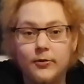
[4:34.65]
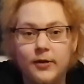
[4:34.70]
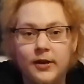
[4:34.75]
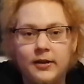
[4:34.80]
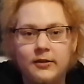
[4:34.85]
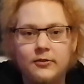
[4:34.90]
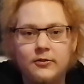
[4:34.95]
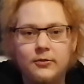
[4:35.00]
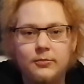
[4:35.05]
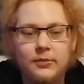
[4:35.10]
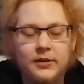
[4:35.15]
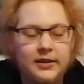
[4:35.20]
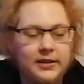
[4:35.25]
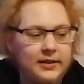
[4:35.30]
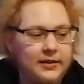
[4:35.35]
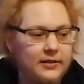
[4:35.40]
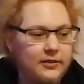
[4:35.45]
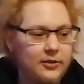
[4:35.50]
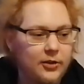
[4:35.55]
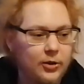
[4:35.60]
And to
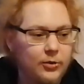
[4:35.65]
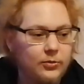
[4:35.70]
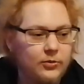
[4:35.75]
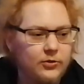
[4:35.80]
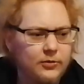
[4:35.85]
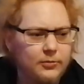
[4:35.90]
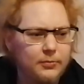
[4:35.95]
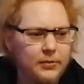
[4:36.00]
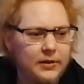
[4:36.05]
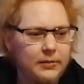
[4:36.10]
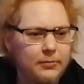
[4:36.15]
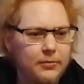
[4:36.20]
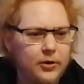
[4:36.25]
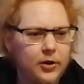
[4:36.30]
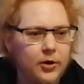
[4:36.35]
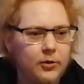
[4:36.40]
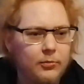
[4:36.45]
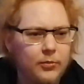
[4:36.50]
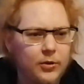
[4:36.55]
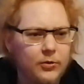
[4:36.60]
me, those people
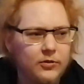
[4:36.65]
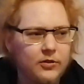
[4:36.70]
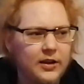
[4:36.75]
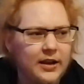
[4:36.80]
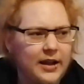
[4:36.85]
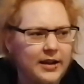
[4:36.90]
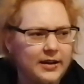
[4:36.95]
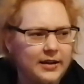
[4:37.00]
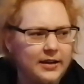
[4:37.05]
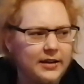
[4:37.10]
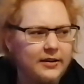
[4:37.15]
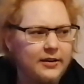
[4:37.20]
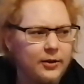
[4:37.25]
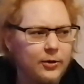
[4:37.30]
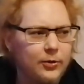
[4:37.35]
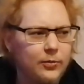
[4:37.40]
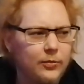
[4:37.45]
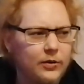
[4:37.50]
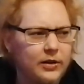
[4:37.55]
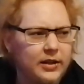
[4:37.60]
are most likely the
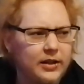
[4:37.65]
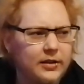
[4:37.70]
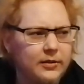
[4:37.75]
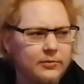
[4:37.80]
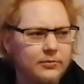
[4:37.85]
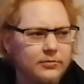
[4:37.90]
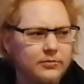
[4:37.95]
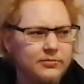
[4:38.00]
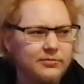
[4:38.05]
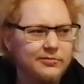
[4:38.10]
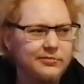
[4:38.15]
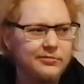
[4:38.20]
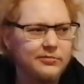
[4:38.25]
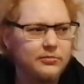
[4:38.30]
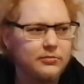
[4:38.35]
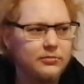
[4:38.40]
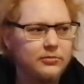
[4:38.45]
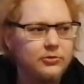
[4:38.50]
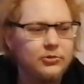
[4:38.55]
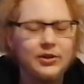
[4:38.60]
only
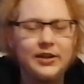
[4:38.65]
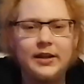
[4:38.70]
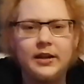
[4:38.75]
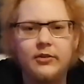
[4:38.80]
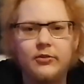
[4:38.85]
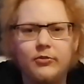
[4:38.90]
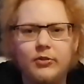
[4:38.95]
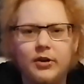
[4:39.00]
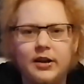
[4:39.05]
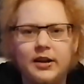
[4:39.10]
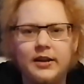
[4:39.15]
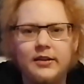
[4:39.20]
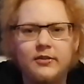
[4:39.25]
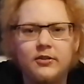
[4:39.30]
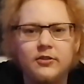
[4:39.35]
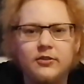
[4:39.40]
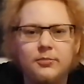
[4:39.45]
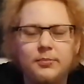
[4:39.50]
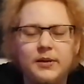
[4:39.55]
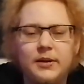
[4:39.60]
real
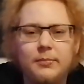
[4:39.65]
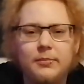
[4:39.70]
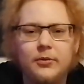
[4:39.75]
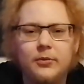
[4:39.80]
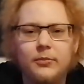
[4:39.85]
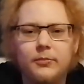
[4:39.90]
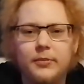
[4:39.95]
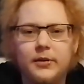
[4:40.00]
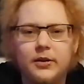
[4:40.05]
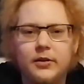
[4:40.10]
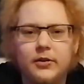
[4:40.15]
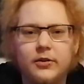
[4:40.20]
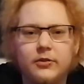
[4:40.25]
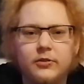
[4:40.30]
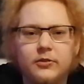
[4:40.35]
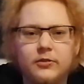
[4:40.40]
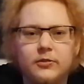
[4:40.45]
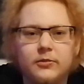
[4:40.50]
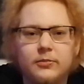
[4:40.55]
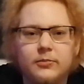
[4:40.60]
religious people,
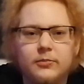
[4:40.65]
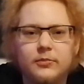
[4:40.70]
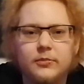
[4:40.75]
because